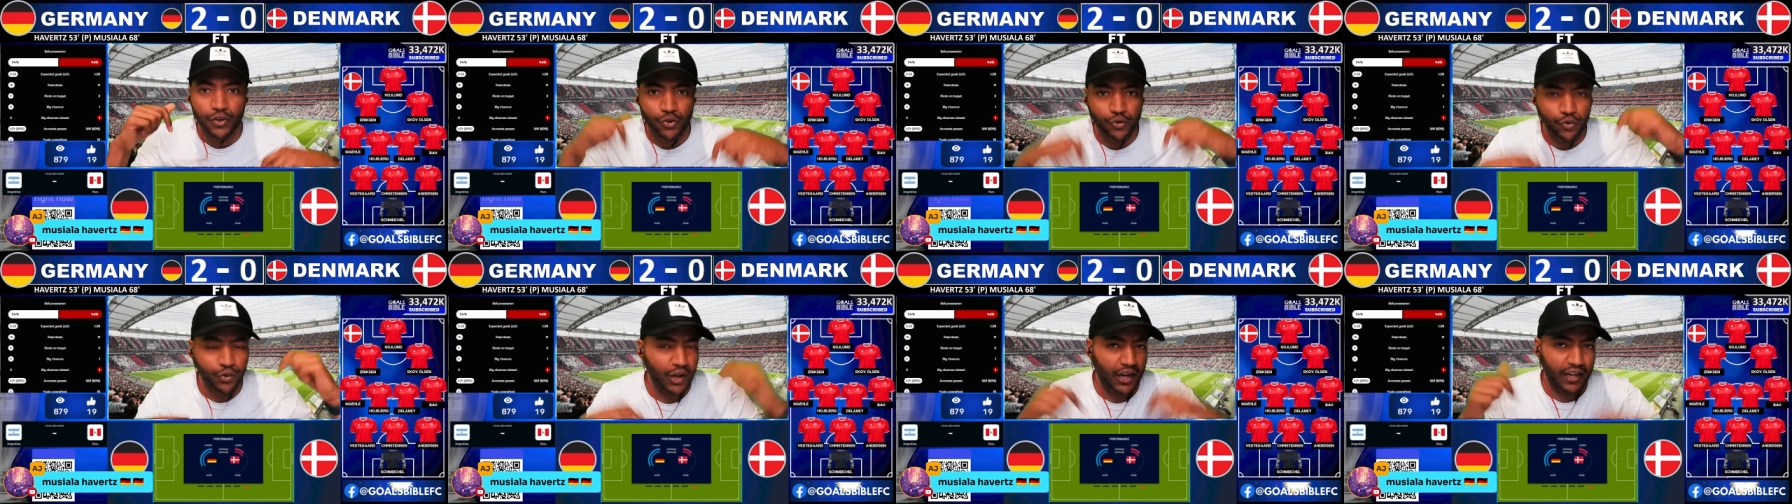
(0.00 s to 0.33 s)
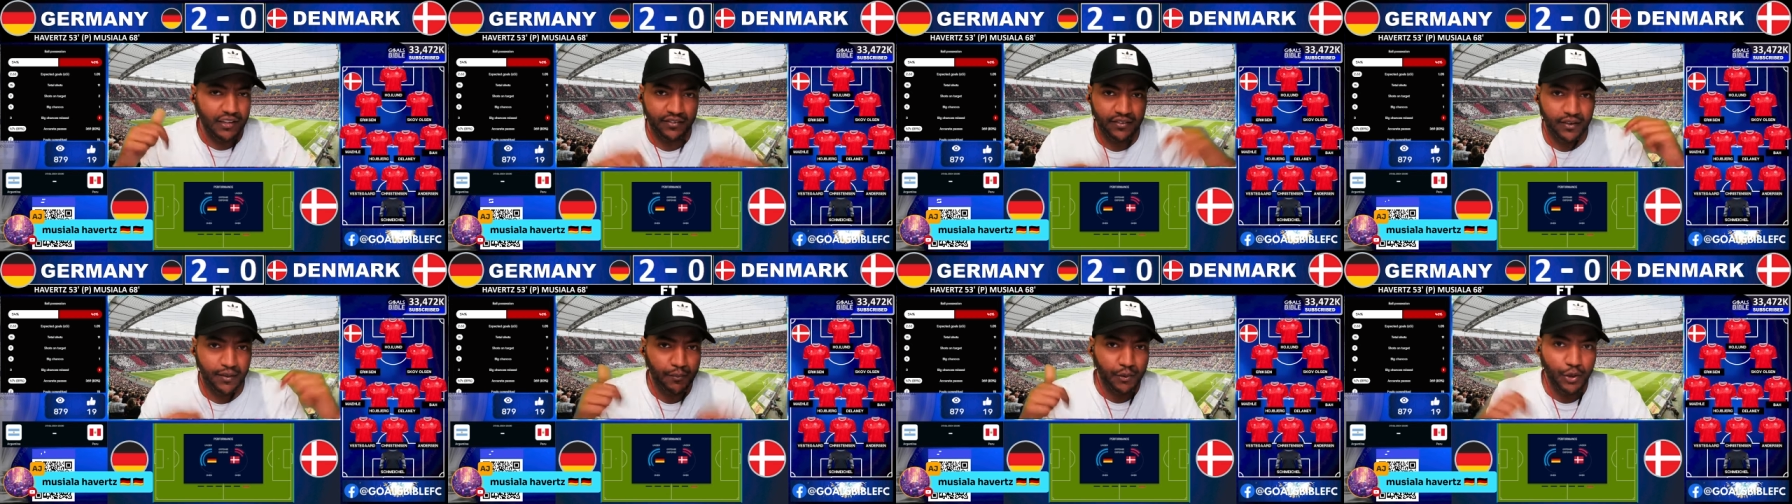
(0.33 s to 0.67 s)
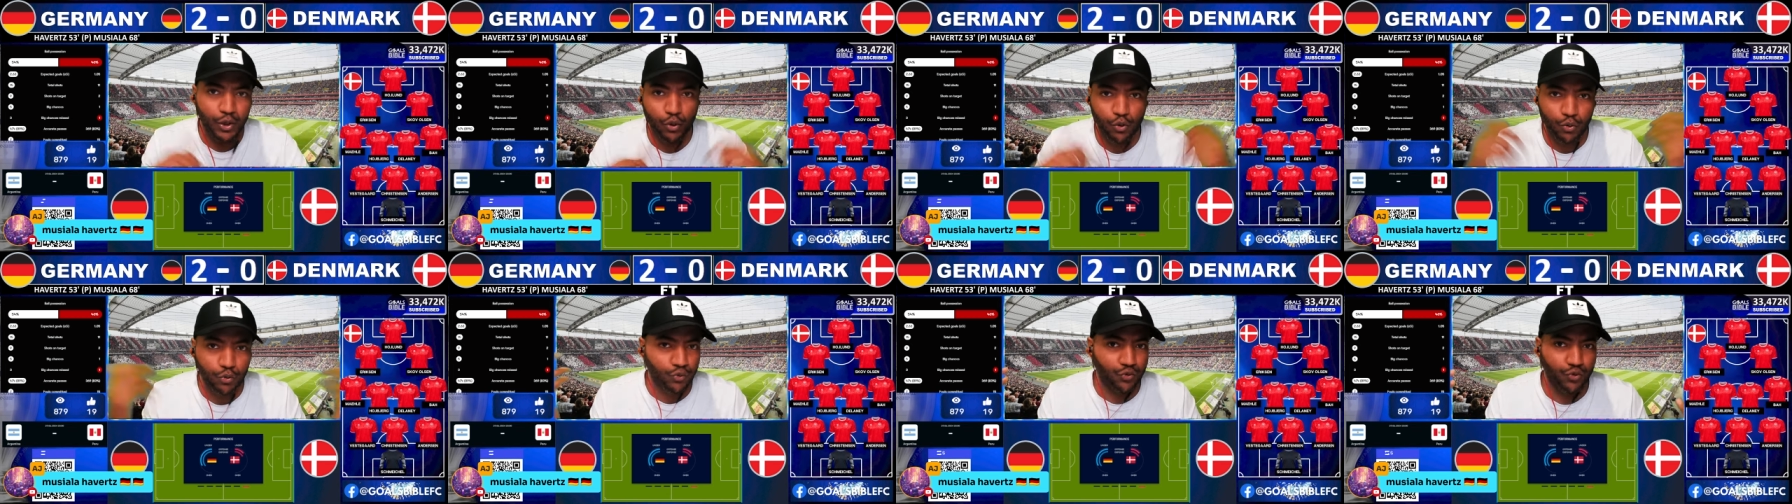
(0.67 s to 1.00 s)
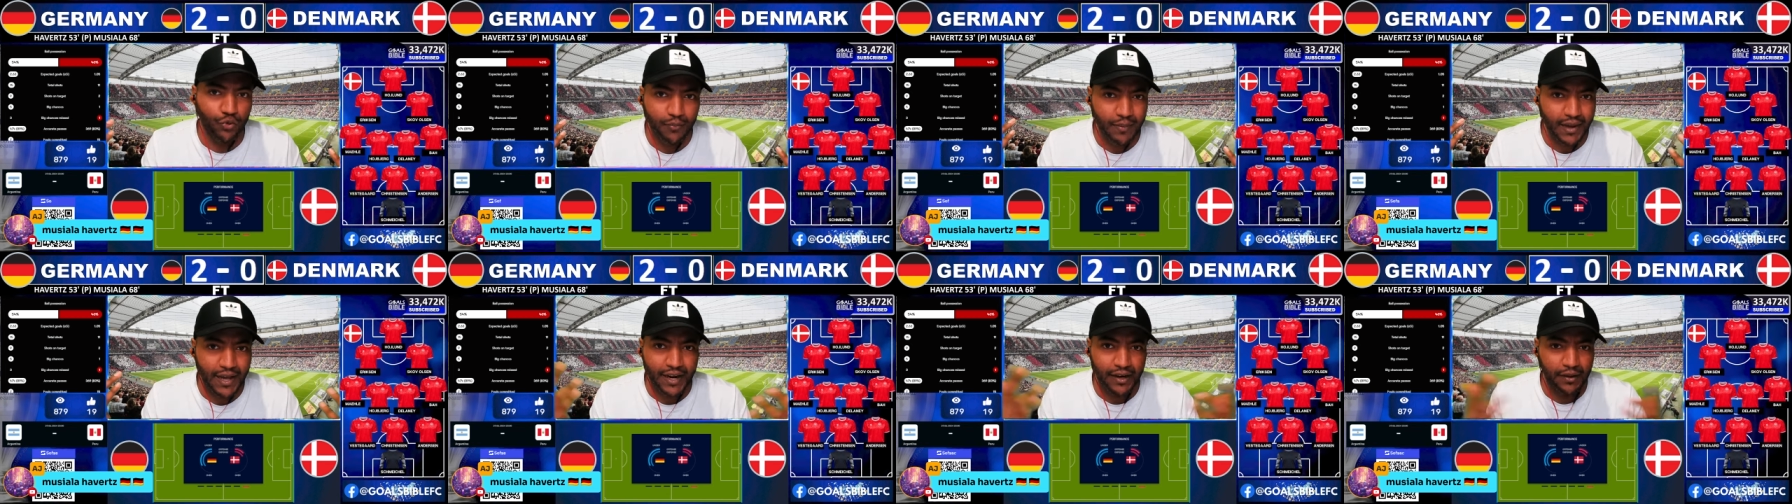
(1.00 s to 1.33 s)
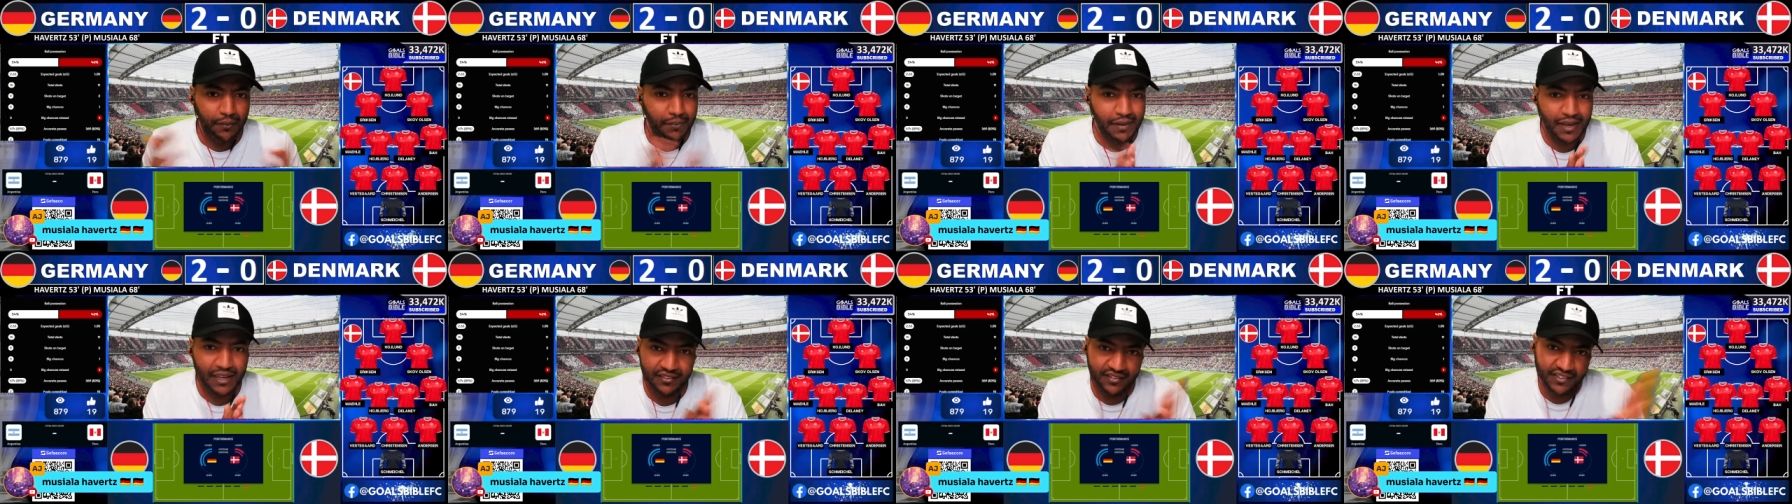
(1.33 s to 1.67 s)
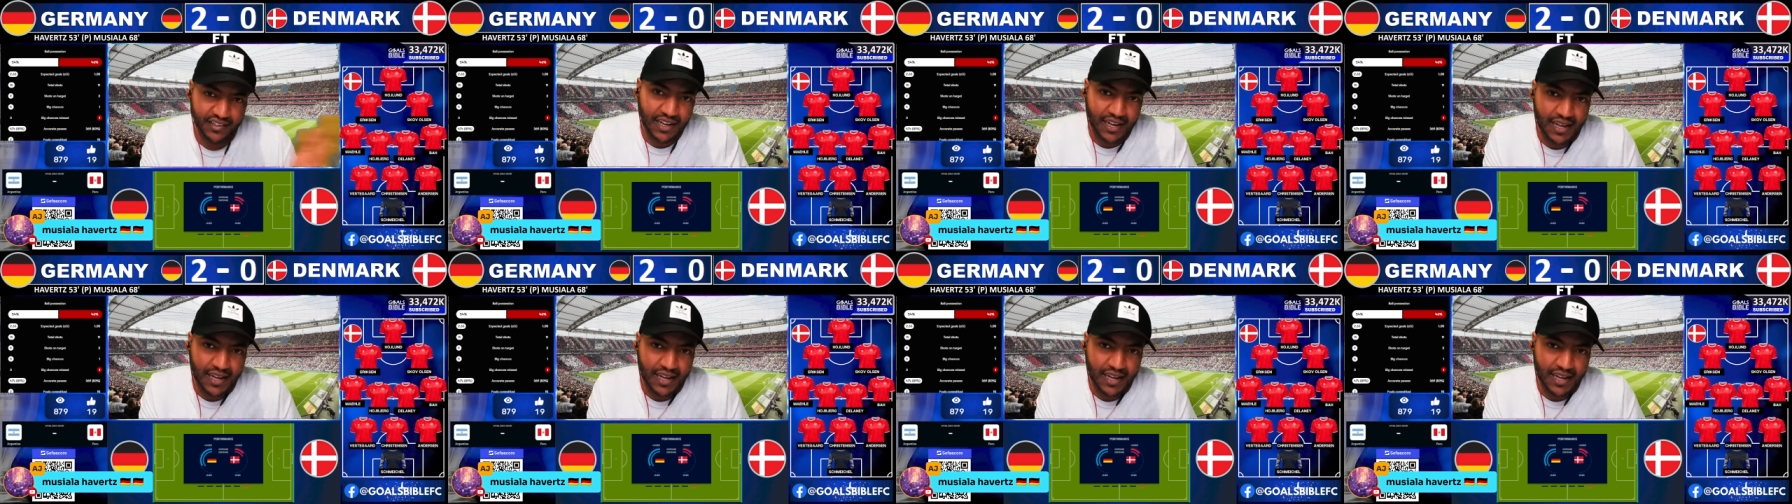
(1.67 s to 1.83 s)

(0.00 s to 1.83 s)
You guys let me know who's your man of the match.